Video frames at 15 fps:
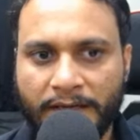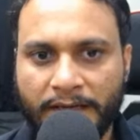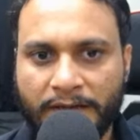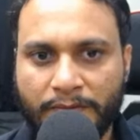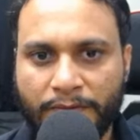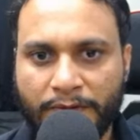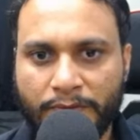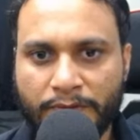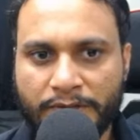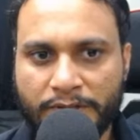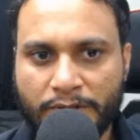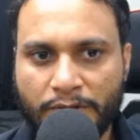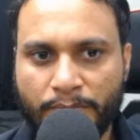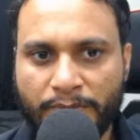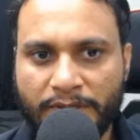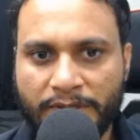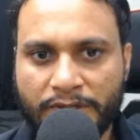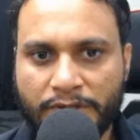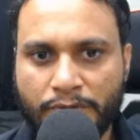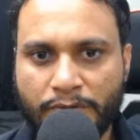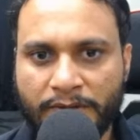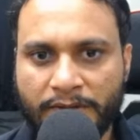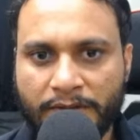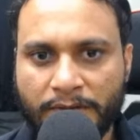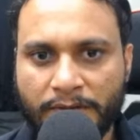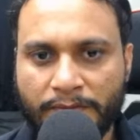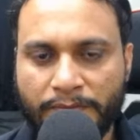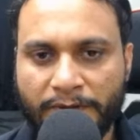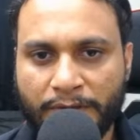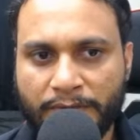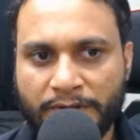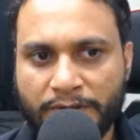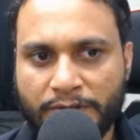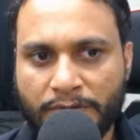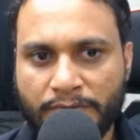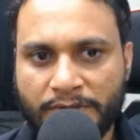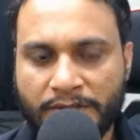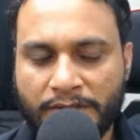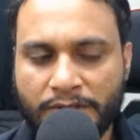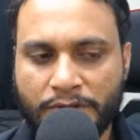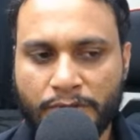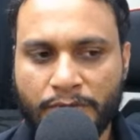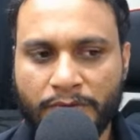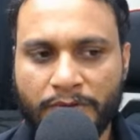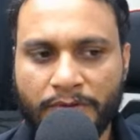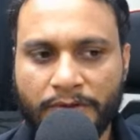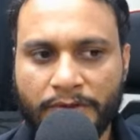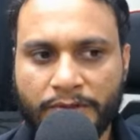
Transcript: And the frequency of b is 2 and the frequency of c is 2.